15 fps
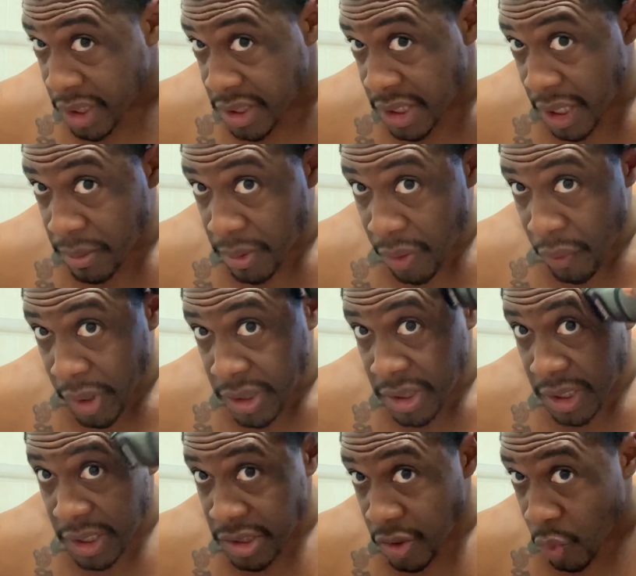the same
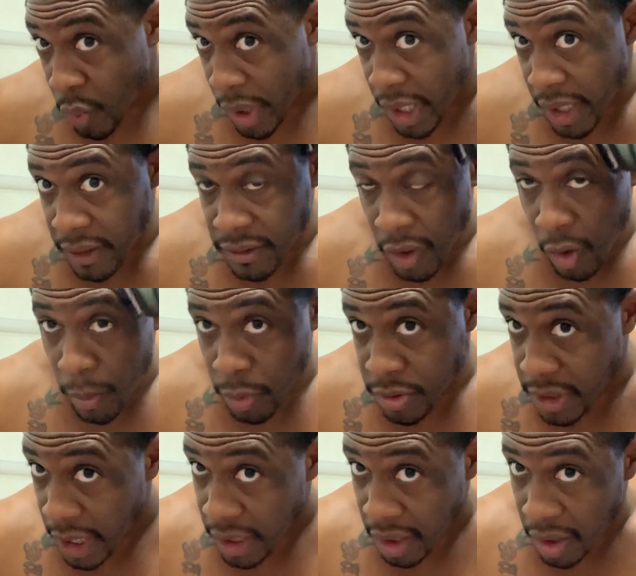direction as the waves, almost
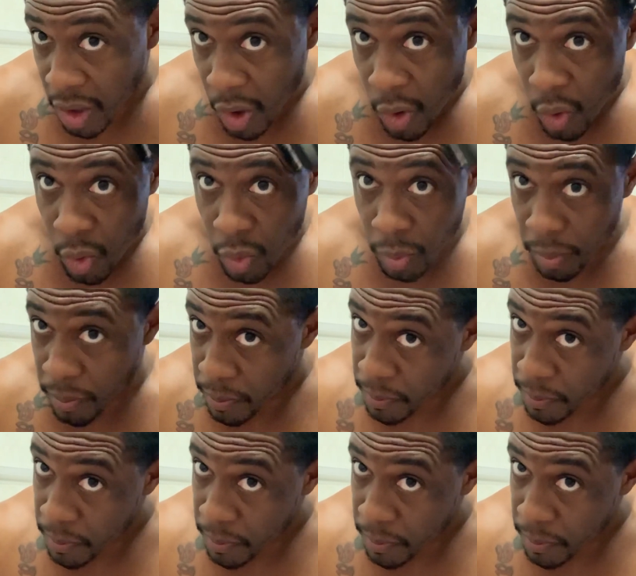like a comb